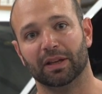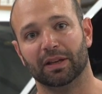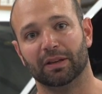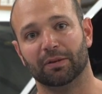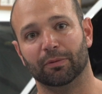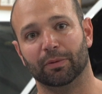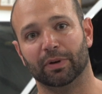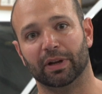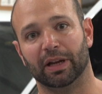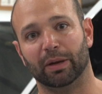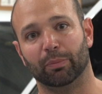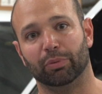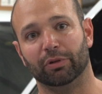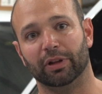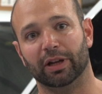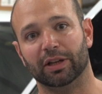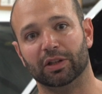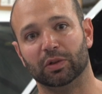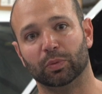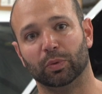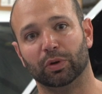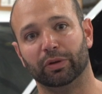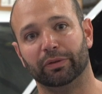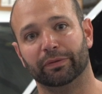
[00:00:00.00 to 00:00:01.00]
When I apply
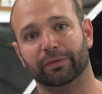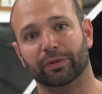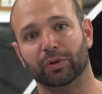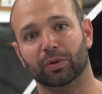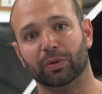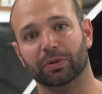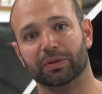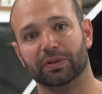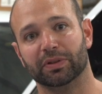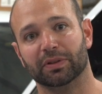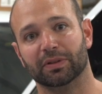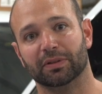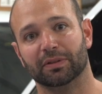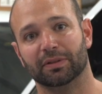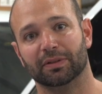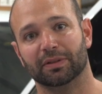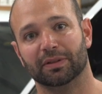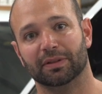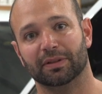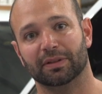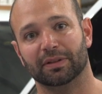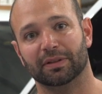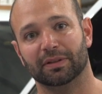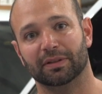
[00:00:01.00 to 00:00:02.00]
12 volts,
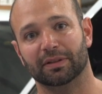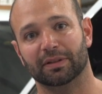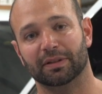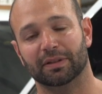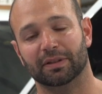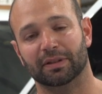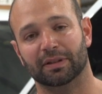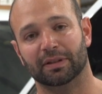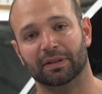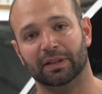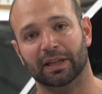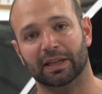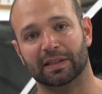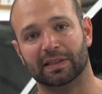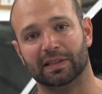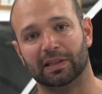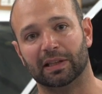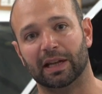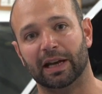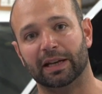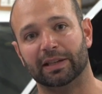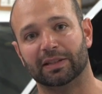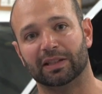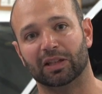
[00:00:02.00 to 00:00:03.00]
that
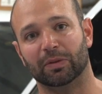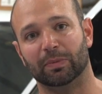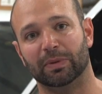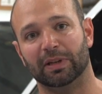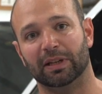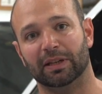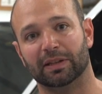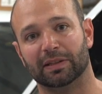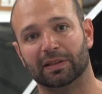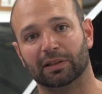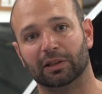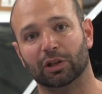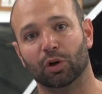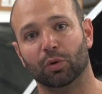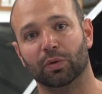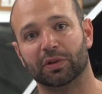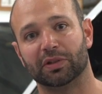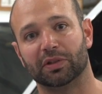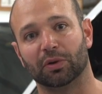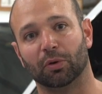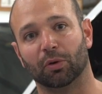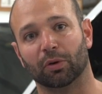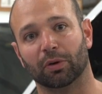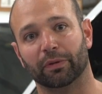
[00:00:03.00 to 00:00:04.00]
slide is going to be at its
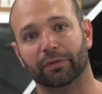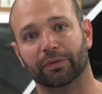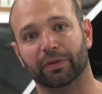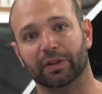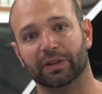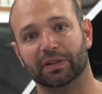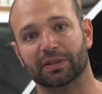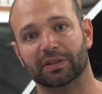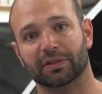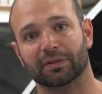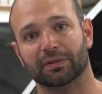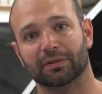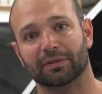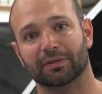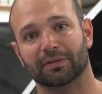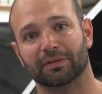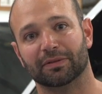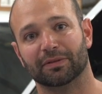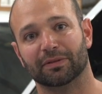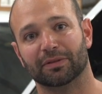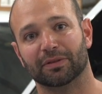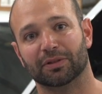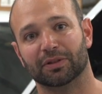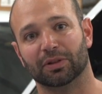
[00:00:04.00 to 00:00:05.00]
lowest orifice,
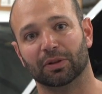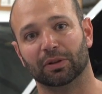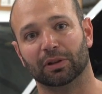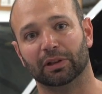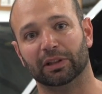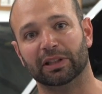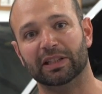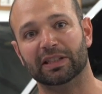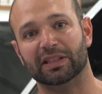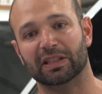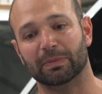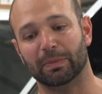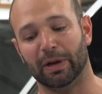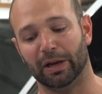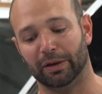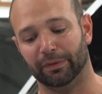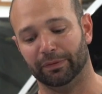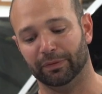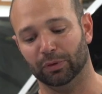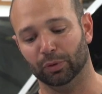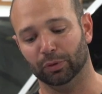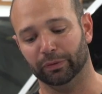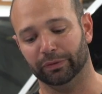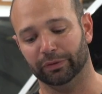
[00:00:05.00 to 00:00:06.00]
so the least amount of
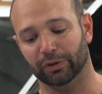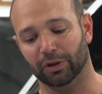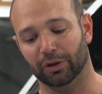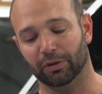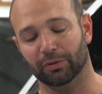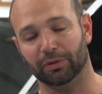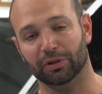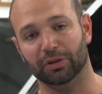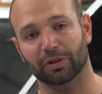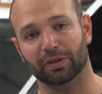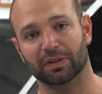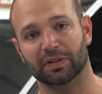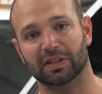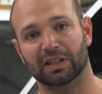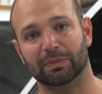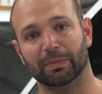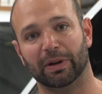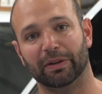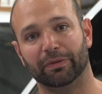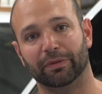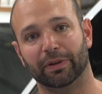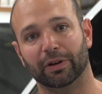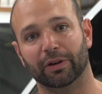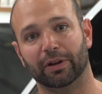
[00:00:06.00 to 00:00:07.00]
fuel flow, and you can see
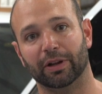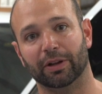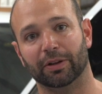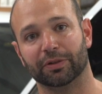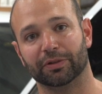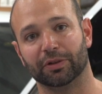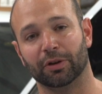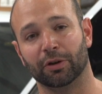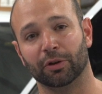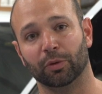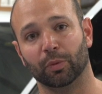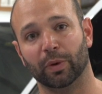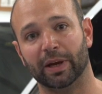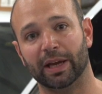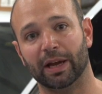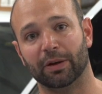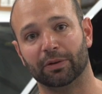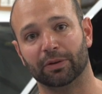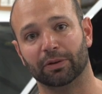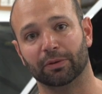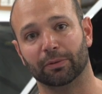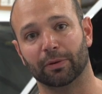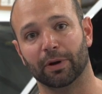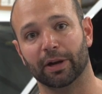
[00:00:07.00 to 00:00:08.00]
my fingernails all the way
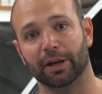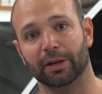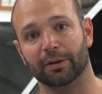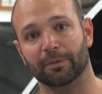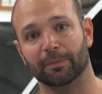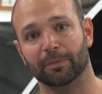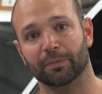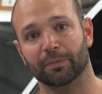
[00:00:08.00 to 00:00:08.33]
out to the right.